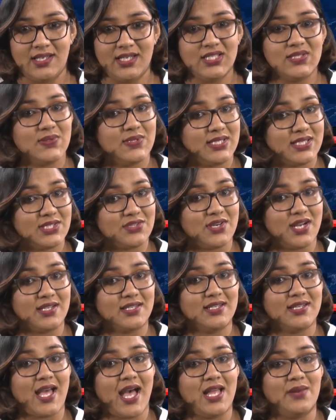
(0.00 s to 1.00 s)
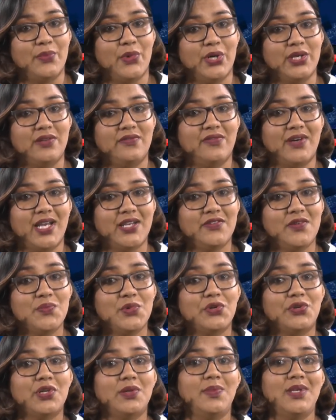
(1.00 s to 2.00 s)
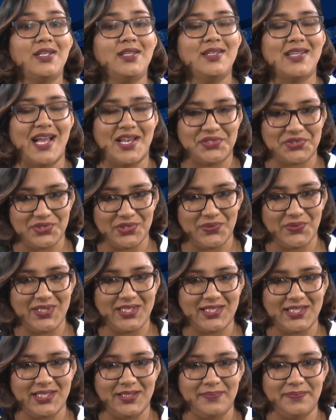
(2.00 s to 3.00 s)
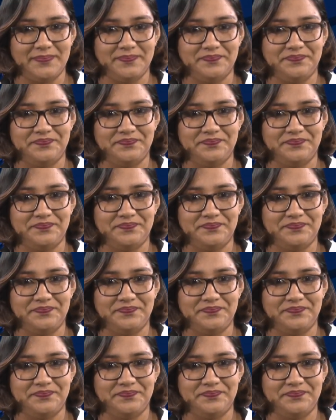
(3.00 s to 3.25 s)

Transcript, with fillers: This was extracted and modified from Caribbean National Weekly.